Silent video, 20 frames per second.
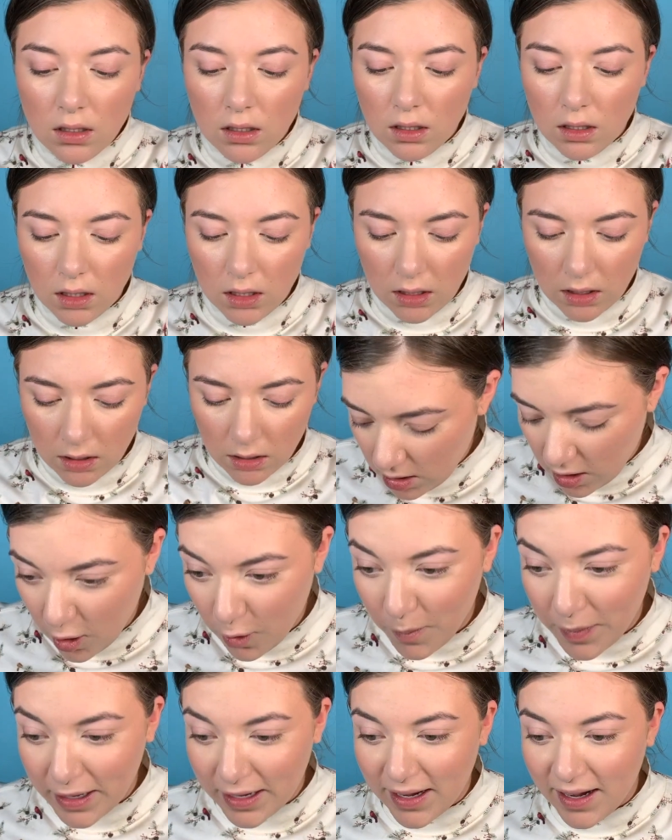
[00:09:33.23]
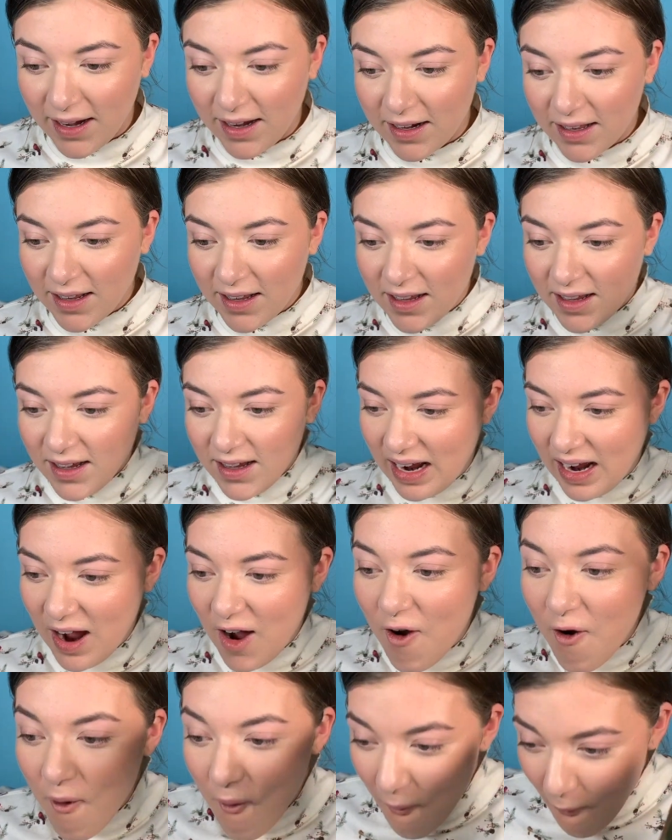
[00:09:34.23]
Oh my god.
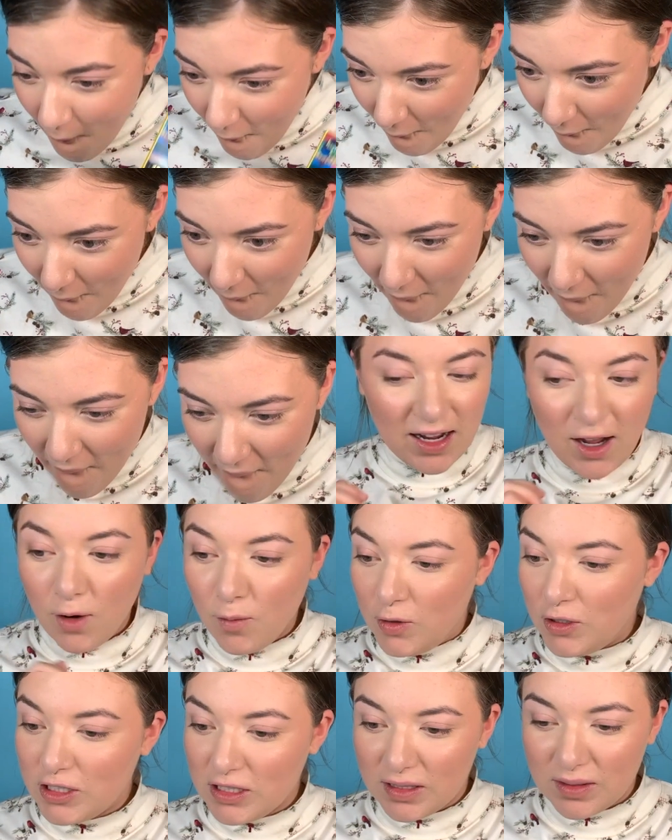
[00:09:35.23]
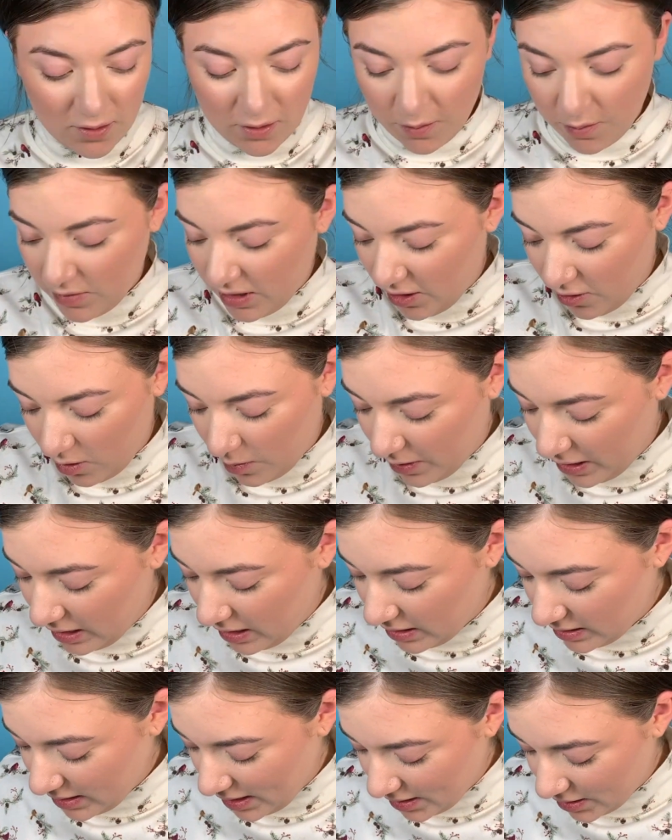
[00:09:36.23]
Oh, almost just, that would have been a
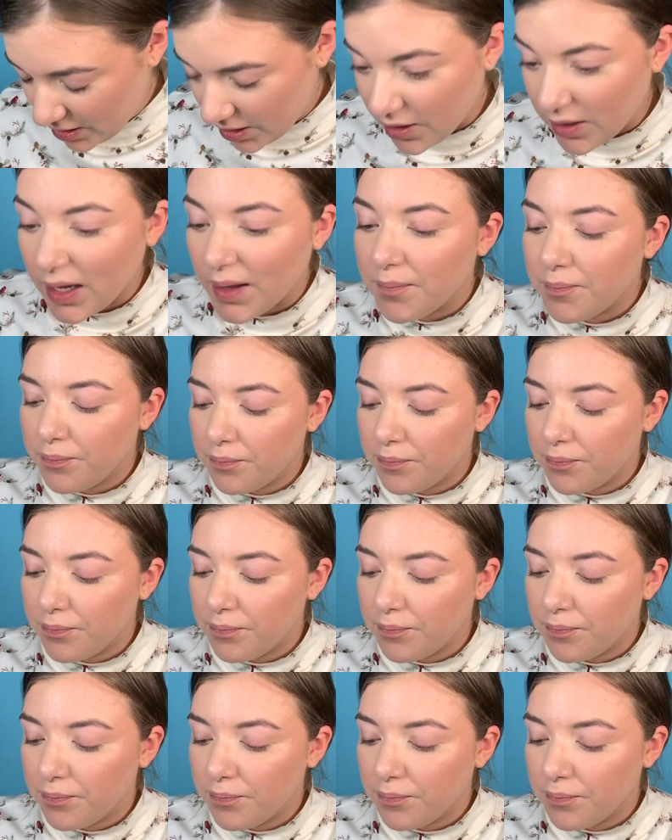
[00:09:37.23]
disaster. Okay.